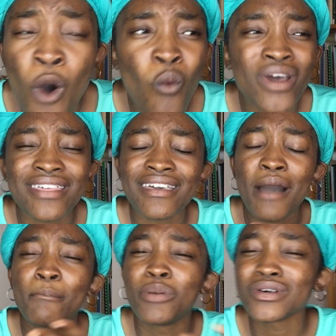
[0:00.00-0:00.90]
whether you're
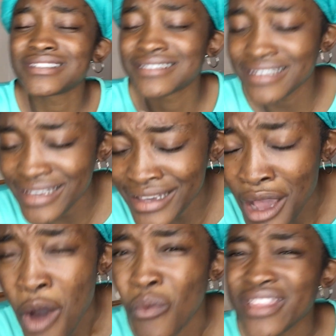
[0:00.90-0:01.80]
boasting,
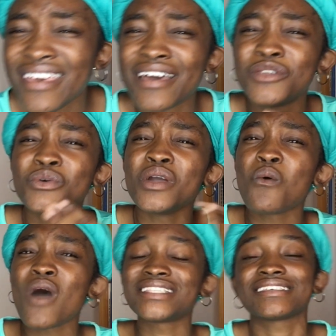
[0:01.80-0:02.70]
whether you're doing
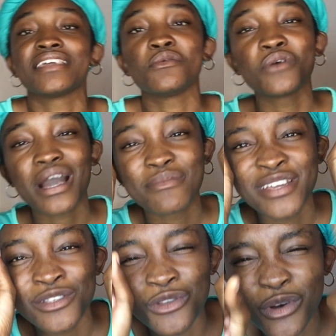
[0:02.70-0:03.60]
what, they will come
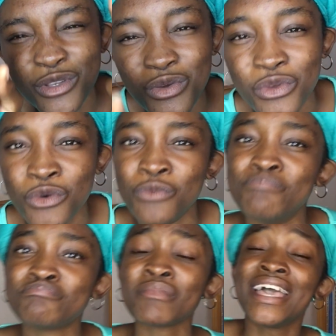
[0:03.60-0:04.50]
and talk to you.
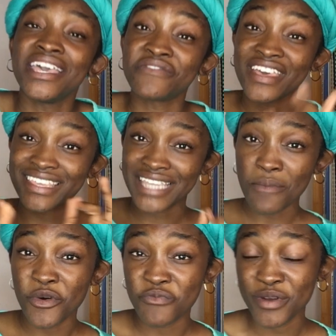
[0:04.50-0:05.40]
If you're the type
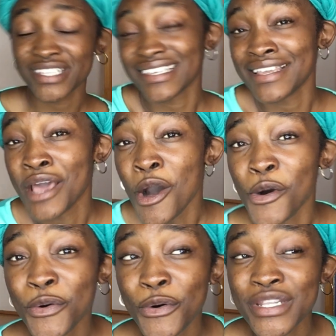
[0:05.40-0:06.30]
of person
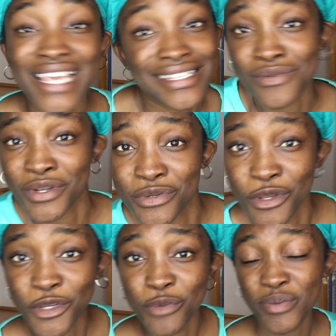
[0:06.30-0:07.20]
who doesn't want to
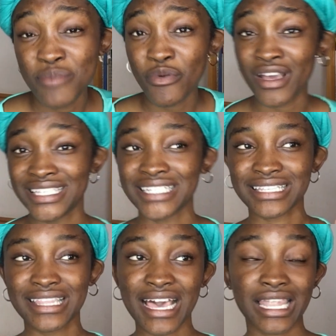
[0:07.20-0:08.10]
talk to people and you're just
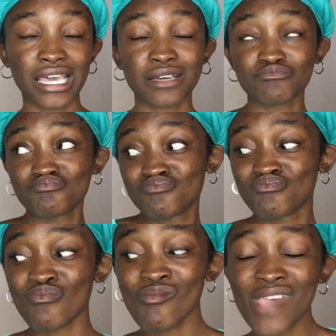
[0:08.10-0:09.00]
there like,
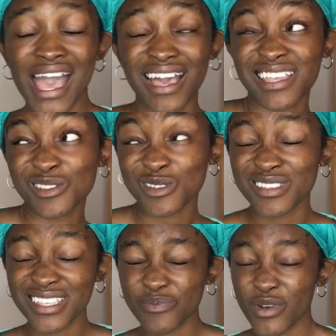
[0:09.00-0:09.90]
I can't talk to
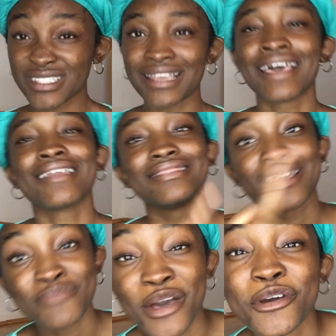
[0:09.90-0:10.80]
this person.
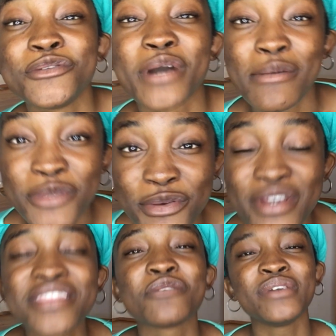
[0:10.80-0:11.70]
Them, they're going to come to you
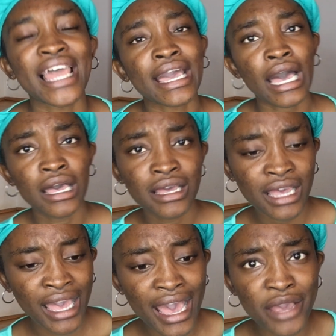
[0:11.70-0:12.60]
and they'll be like,
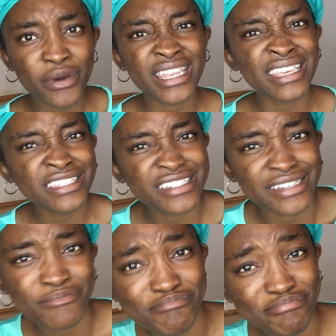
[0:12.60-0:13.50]
Ngai, when is
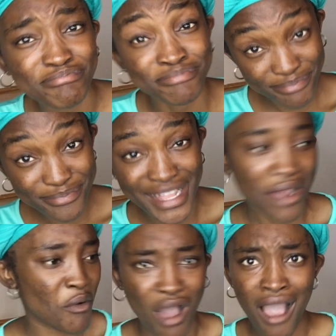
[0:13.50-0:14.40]
she?
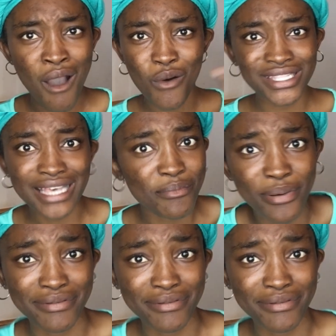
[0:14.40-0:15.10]
Like, what's up?